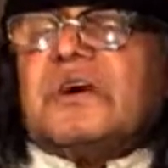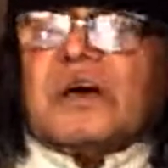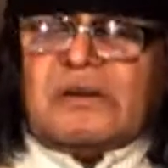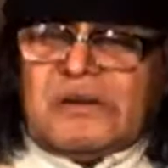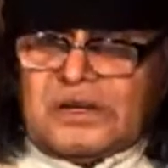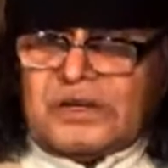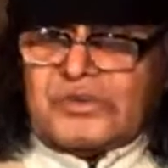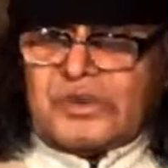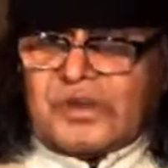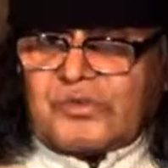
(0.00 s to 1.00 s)
and
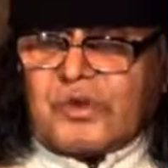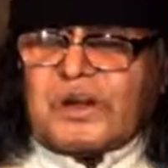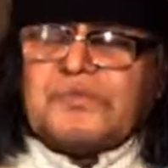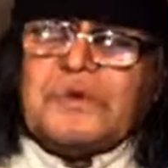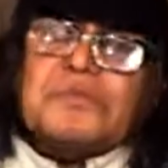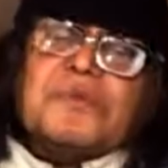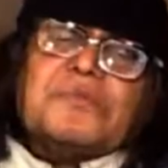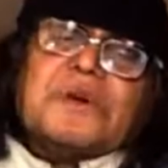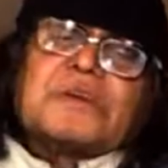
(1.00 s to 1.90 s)
indigenous white people,